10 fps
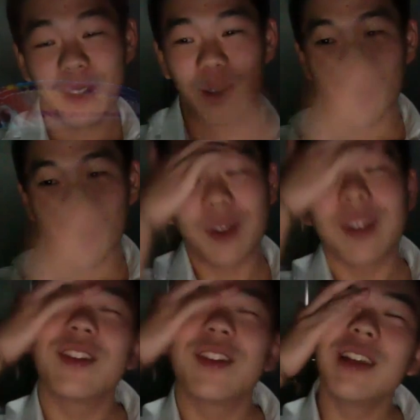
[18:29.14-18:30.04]
Well,
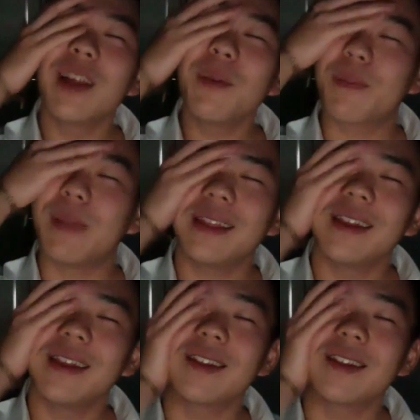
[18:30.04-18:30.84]
Cerulabras blatius